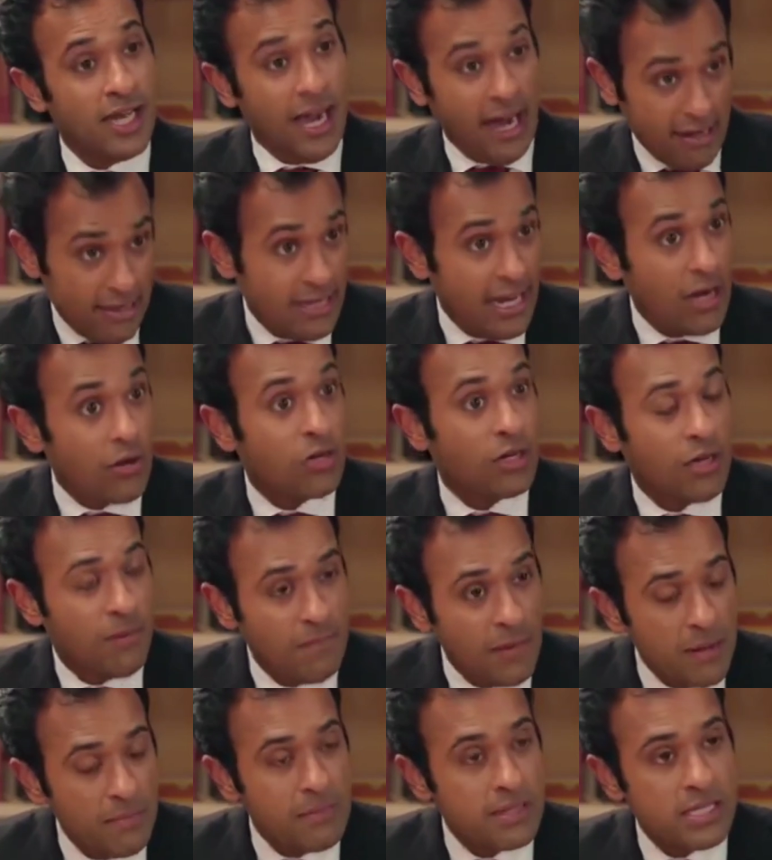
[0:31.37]
I think our
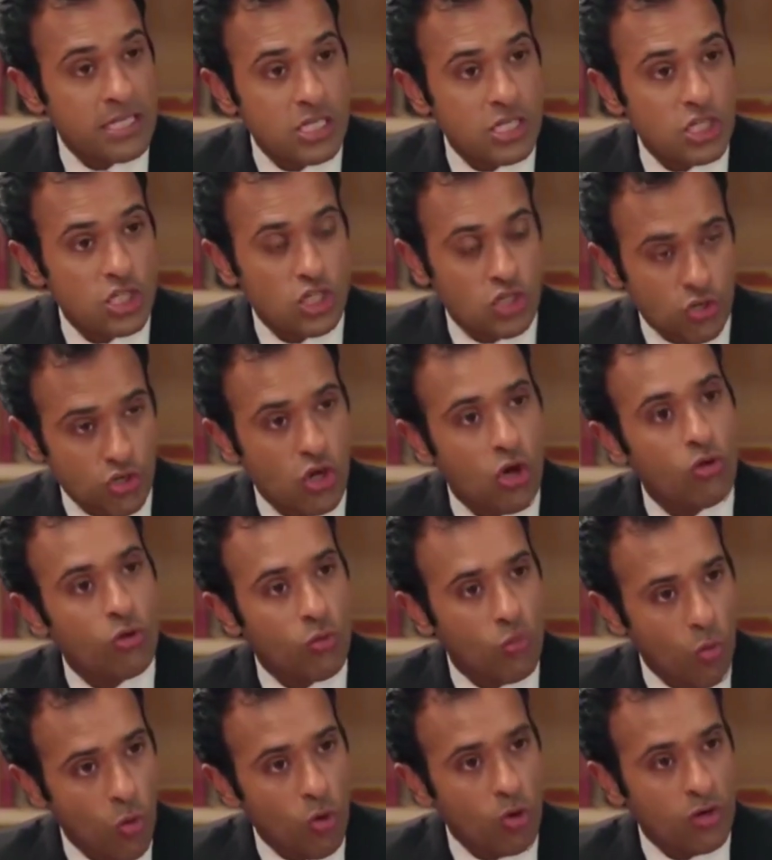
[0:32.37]
commitments to go
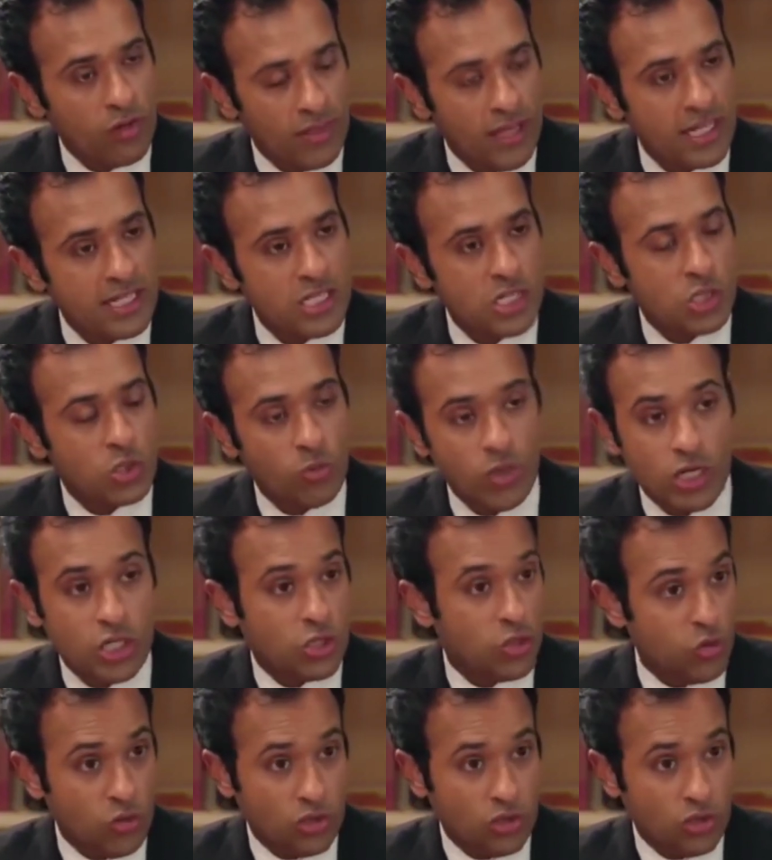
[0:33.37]
to war in that situation,